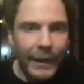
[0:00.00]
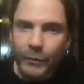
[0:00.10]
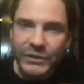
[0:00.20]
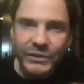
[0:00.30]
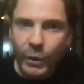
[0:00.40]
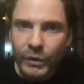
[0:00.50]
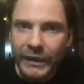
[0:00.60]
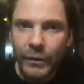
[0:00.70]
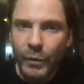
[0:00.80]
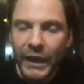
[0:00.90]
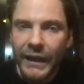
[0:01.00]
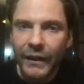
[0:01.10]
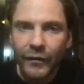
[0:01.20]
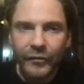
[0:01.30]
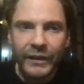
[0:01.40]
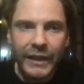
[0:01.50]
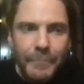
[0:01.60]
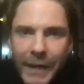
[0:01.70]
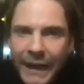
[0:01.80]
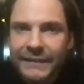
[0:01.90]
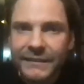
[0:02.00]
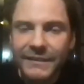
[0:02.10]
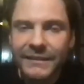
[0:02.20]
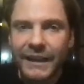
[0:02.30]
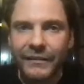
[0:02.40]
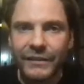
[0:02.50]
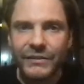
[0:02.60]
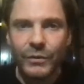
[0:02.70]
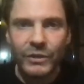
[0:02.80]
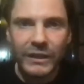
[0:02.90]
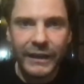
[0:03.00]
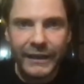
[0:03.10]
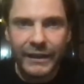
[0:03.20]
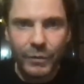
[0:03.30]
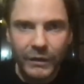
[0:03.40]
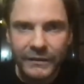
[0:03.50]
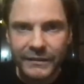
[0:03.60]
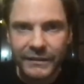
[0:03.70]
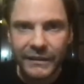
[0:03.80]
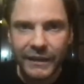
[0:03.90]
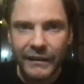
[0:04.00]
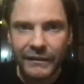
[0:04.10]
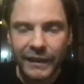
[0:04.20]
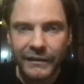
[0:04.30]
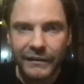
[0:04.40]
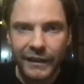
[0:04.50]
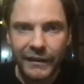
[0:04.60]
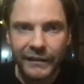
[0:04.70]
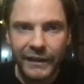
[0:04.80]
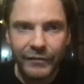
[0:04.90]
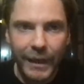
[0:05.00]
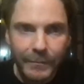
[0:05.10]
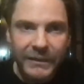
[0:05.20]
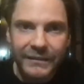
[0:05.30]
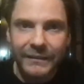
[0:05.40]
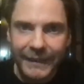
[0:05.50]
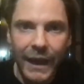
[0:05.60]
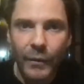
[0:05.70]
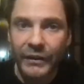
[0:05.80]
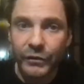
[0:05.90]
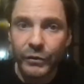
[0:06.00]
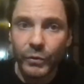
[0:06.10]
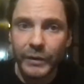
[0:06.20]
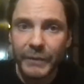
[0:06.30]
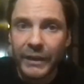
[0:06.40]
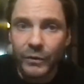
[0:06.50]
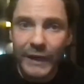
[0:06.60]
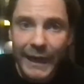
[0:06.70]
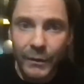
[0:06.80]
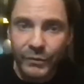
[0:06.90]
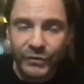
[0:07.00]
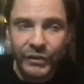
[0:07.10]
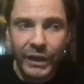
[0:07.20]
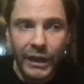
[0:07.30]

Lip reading: was totally aware of the imbalance and the social inequality, and even up until now I do in my own house.